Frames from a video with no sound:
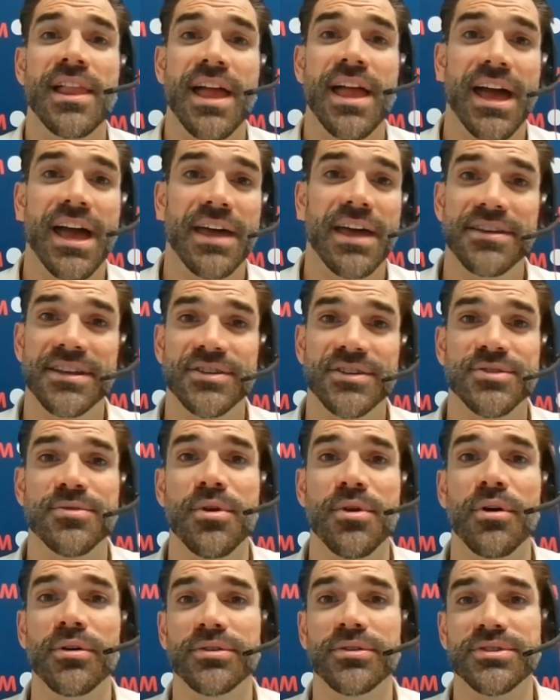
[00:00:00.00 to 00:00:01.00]
and it's
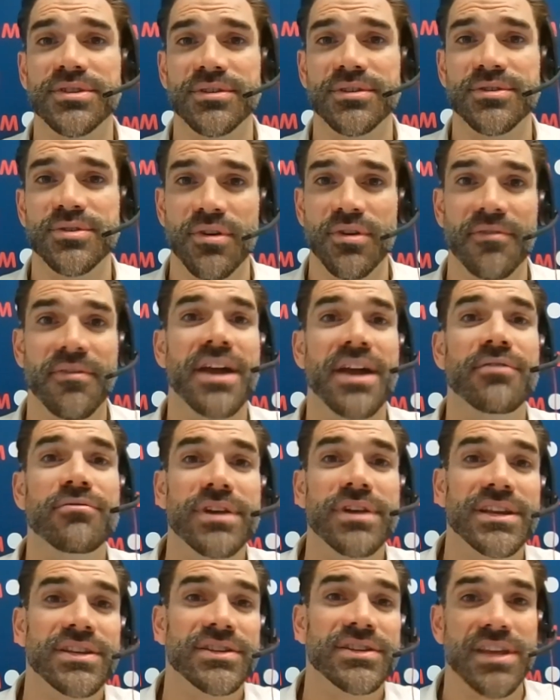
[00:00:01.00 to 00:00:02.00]
not sort of at
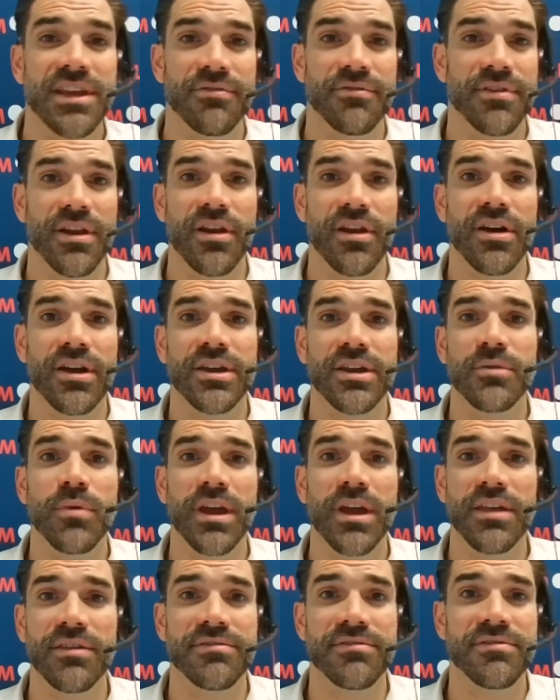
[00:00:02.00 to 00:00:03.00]
risk, if you like,
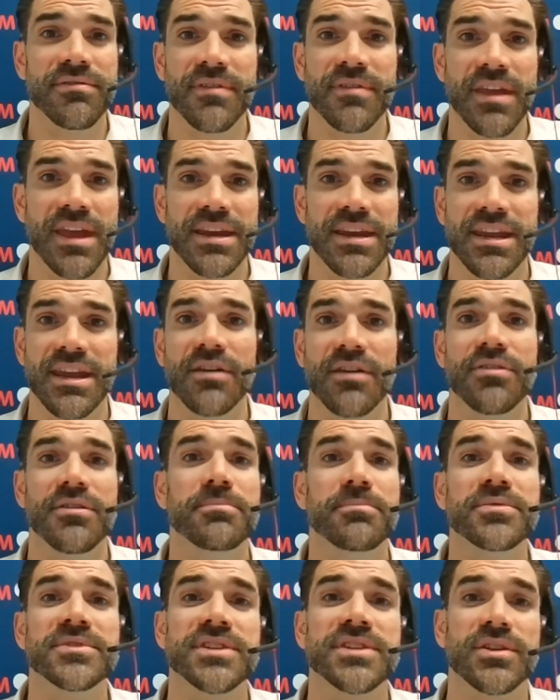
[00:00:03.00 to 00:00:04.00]
with any other
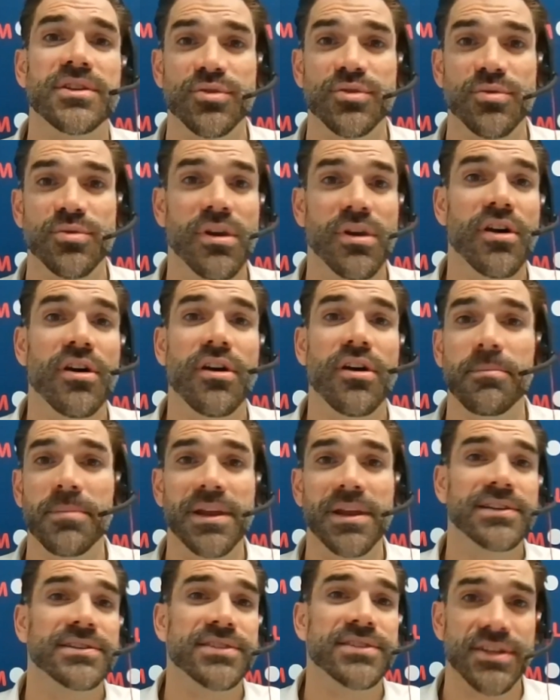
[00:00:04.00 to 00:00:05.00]
potential
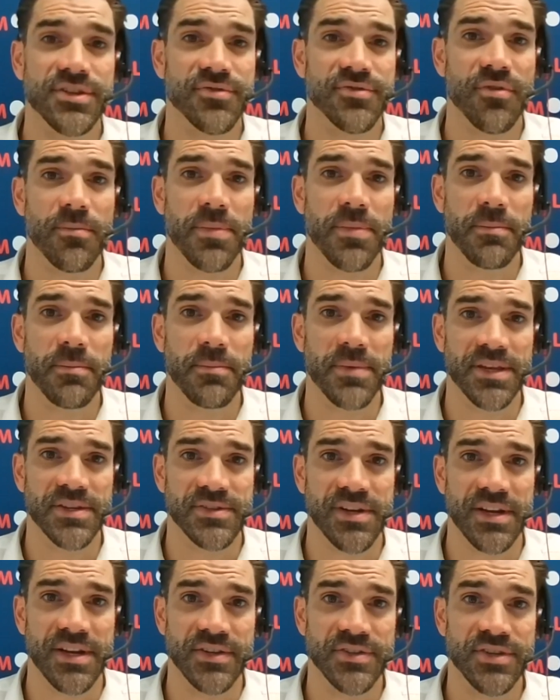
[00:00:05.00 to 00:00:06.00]
liabilities from the
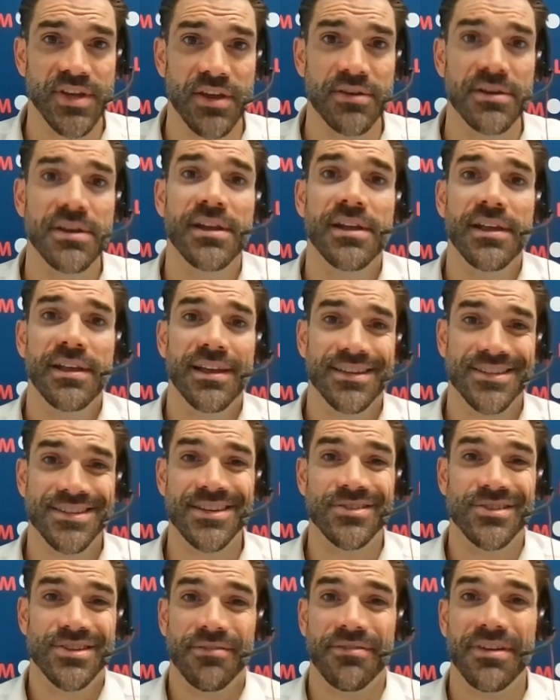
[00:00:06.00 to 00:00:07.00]
business. So
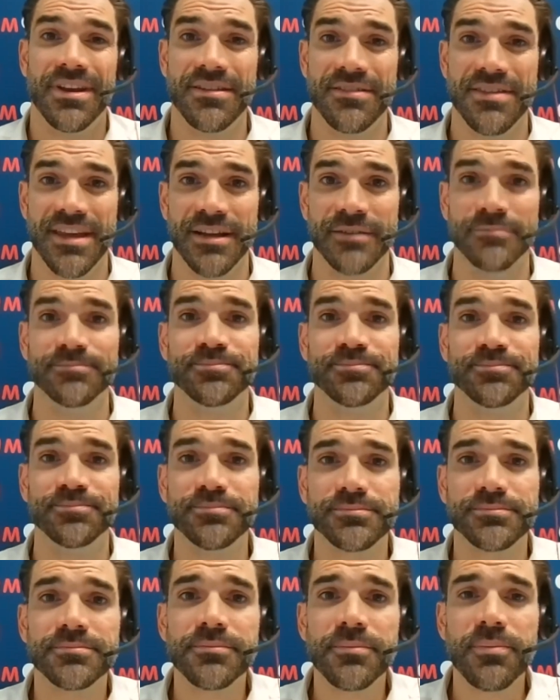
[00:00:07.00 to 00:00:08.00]
essentially, if anything
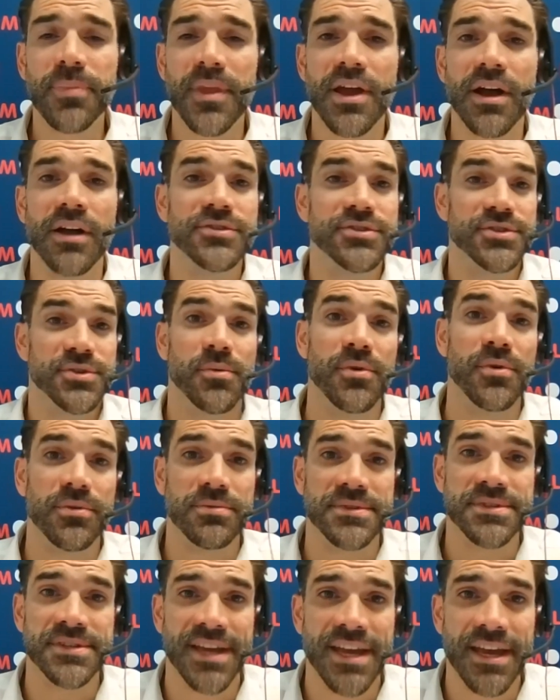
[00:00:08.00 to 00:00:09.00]
untoward
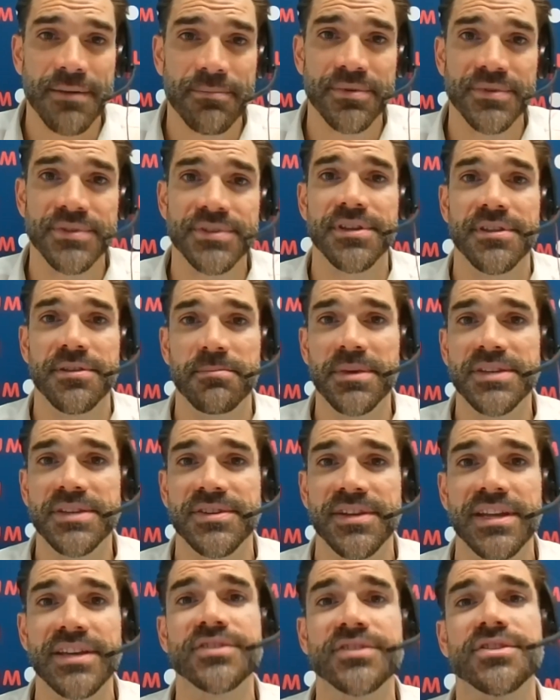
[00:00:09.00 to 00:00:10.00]
was to happen to the
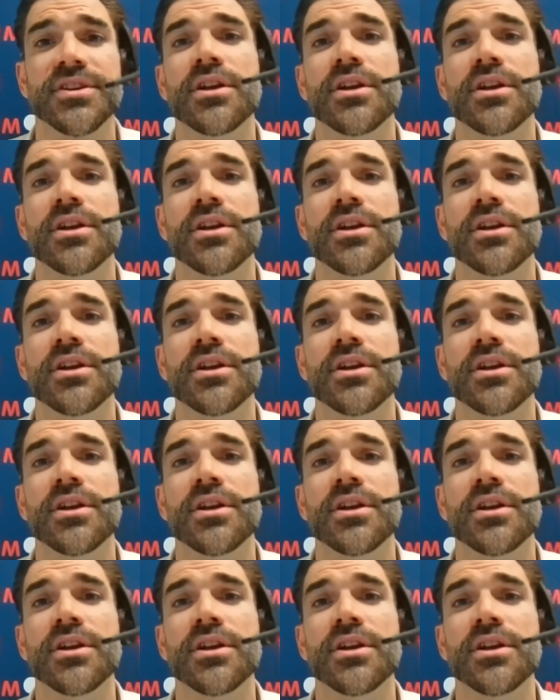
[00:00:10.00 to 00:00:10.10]
business,